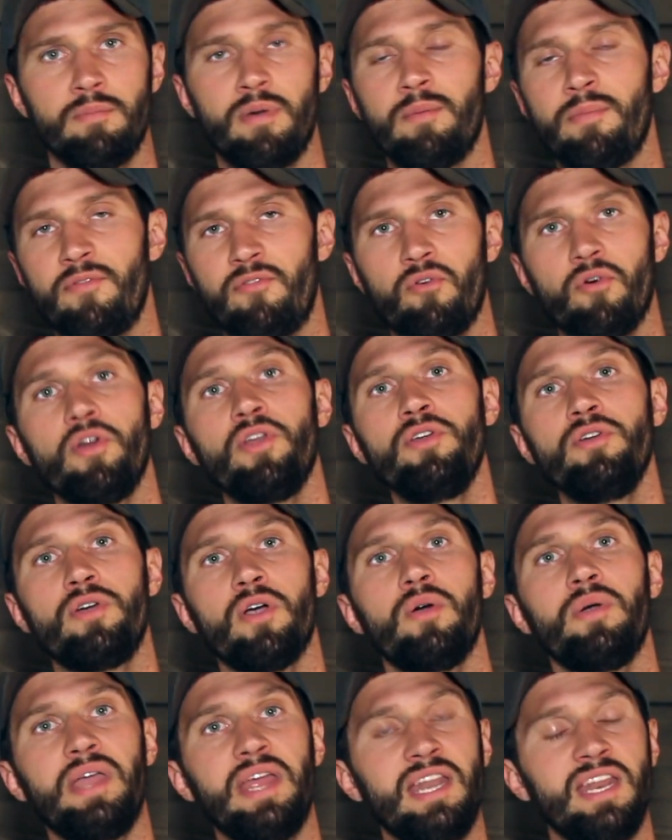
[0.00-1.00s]
But before you
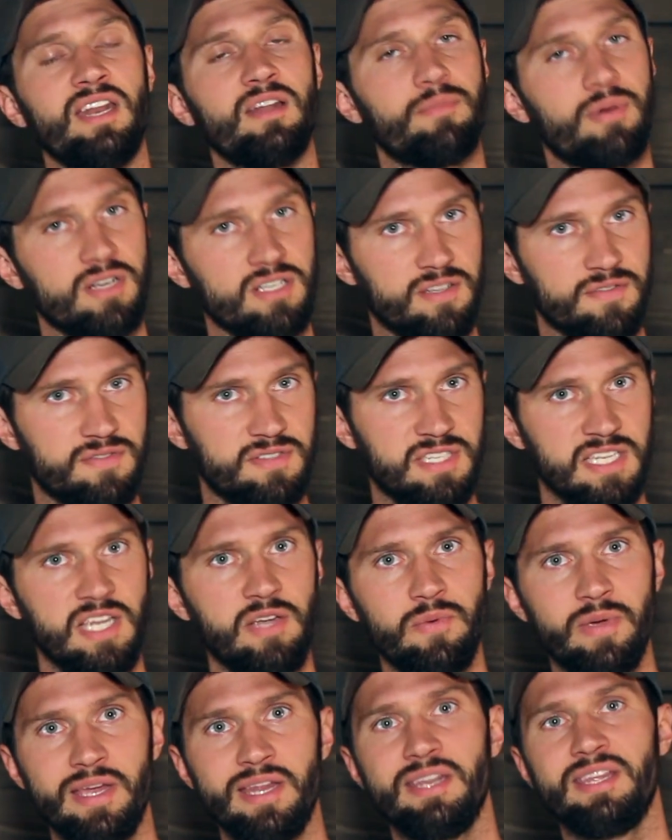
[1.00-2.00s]
go eating a bunch of
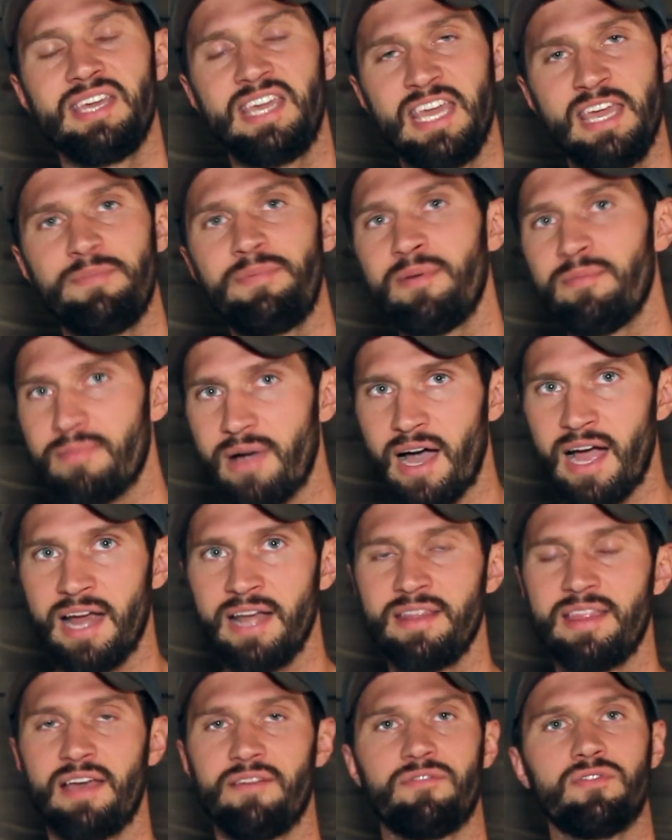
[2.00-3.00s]
seaweed, keep in
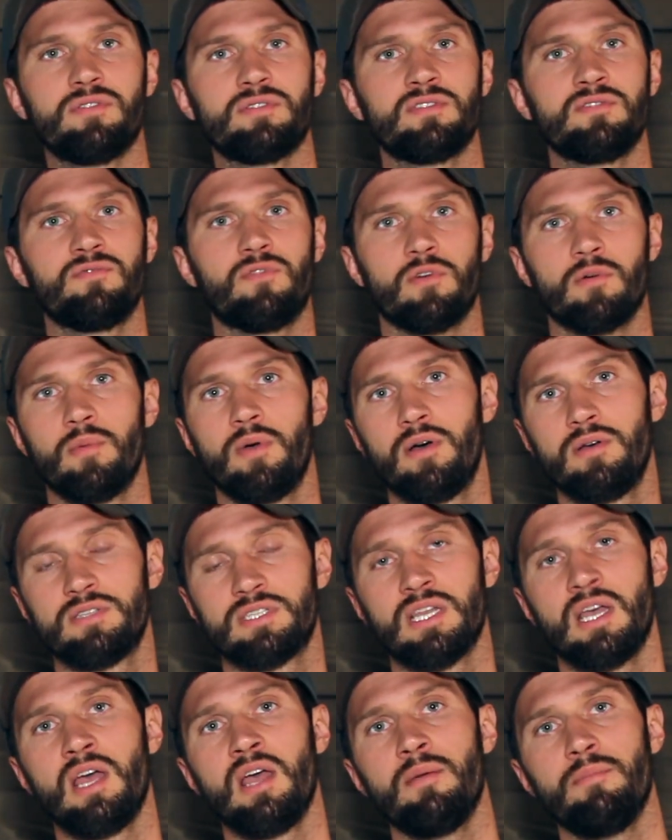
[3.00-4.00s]
mind that first and
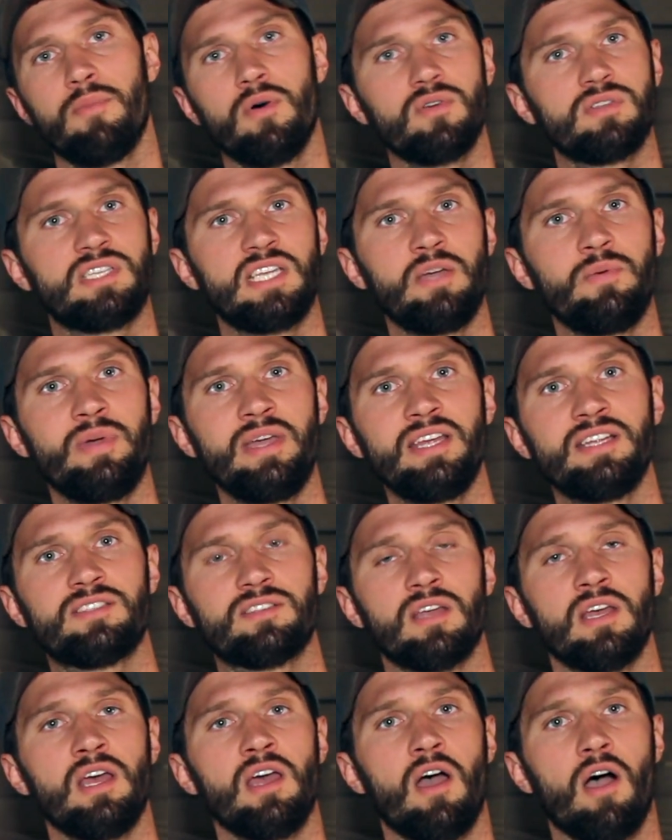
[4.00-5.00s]
foremost, most
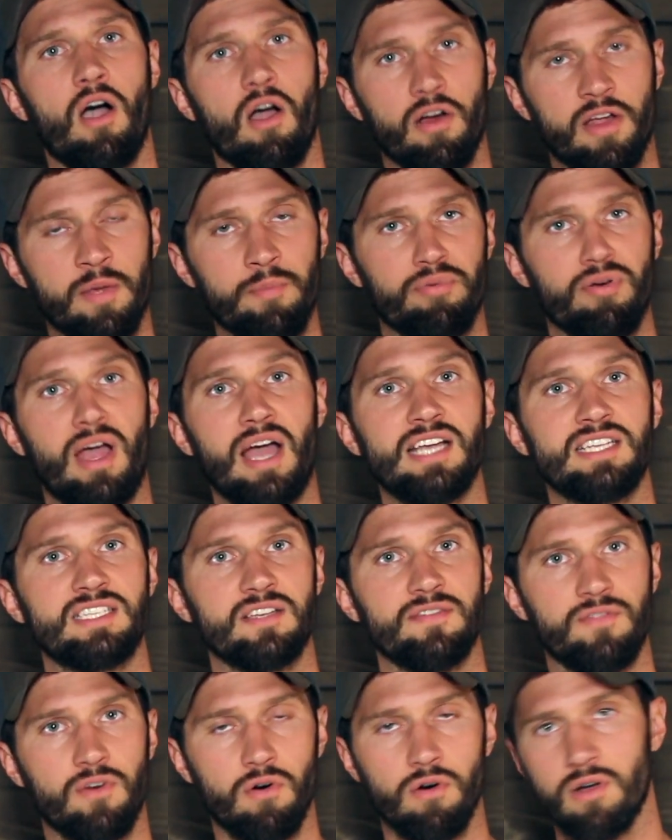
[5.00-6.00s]
seaweeds are comprised
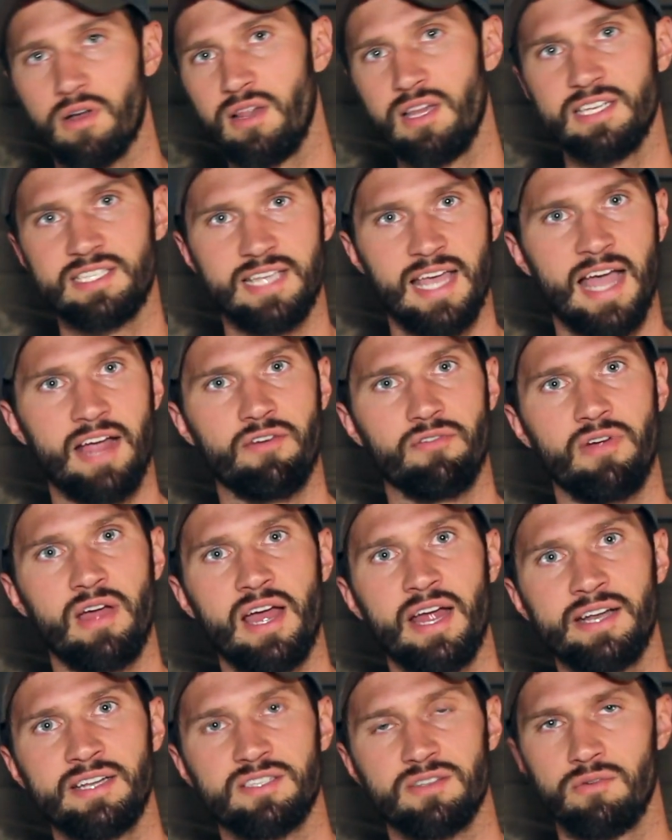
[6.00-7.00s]
of
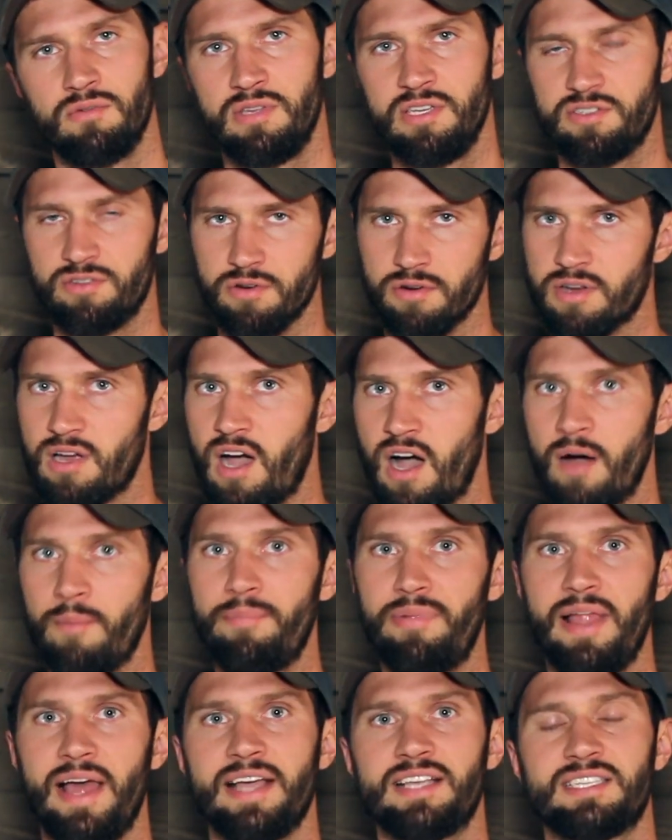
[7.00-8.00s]
oligosaccharides. So these are
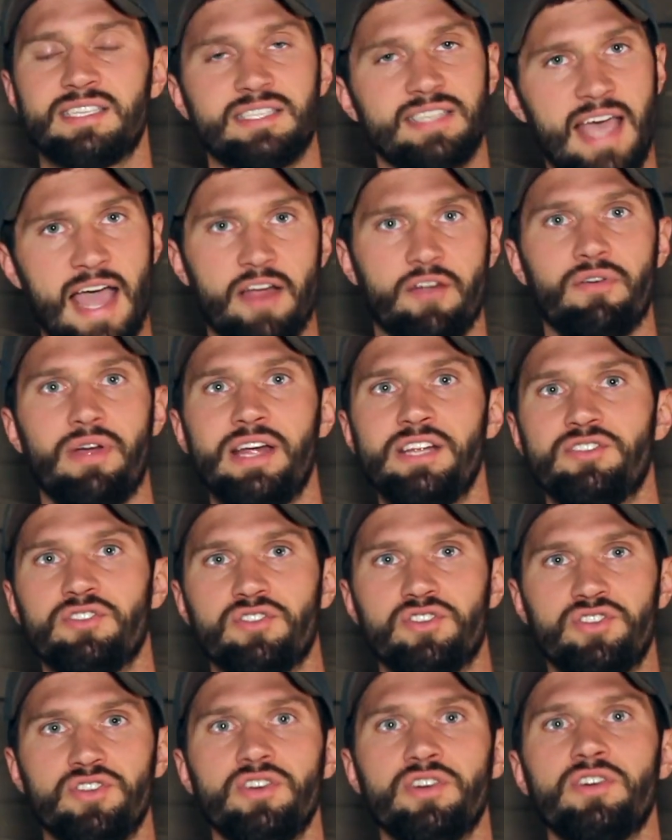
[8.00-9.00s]
complex saccharides or
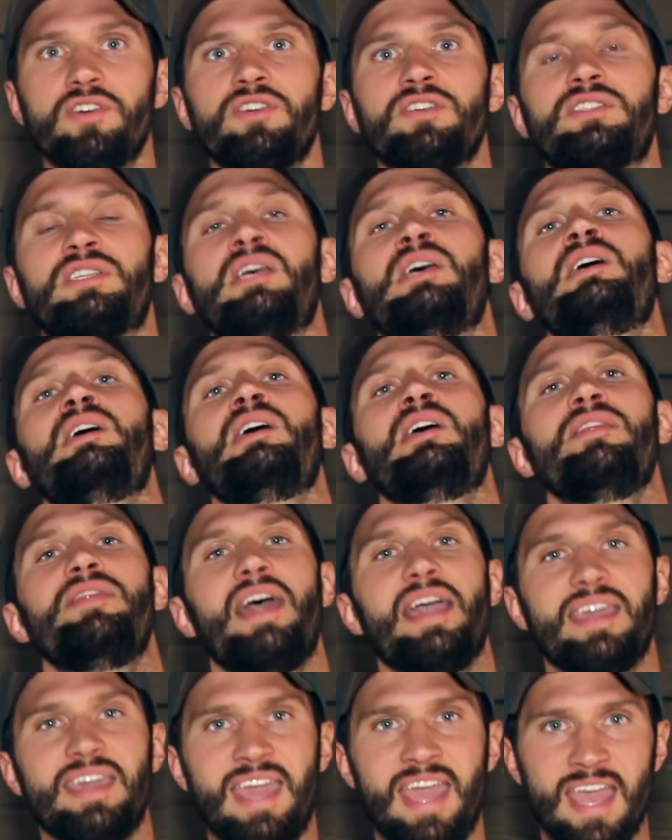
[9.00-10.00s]
sugars
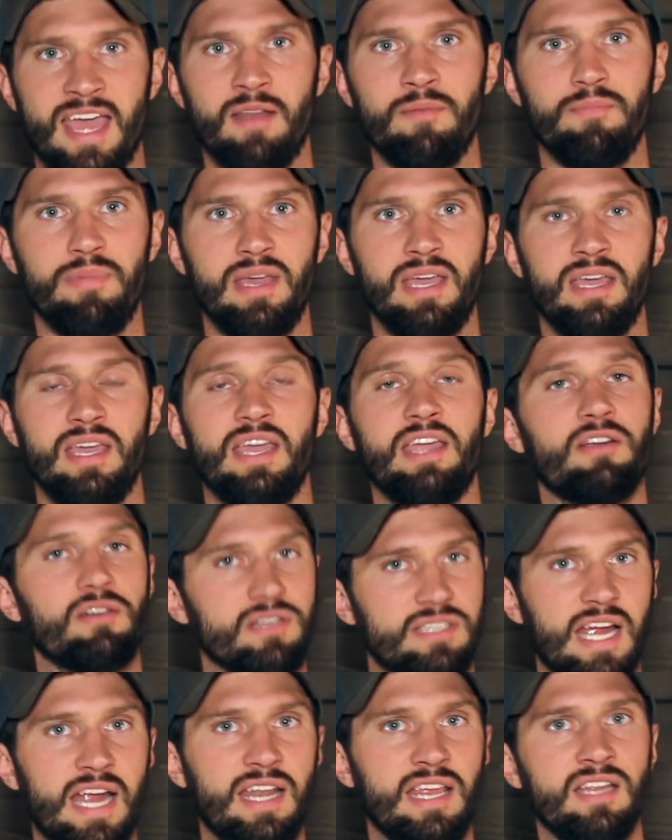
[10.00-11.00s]
that can be
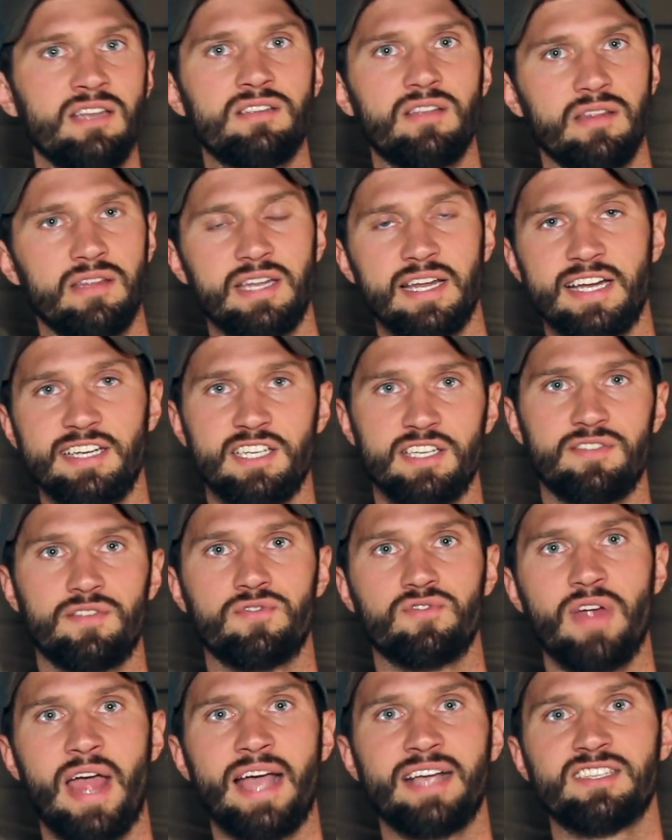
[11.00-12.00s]
irritating to the
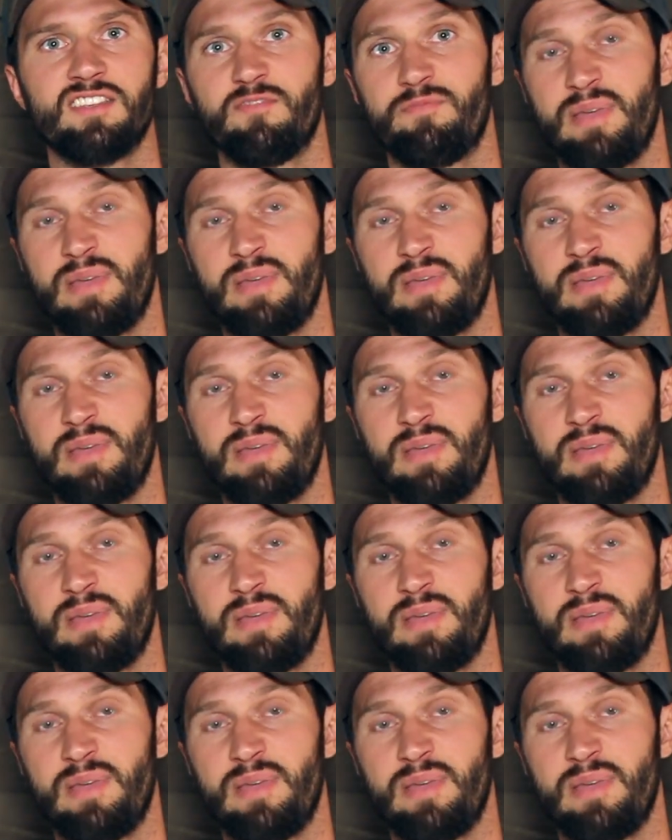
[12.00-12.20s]
digestive tracts of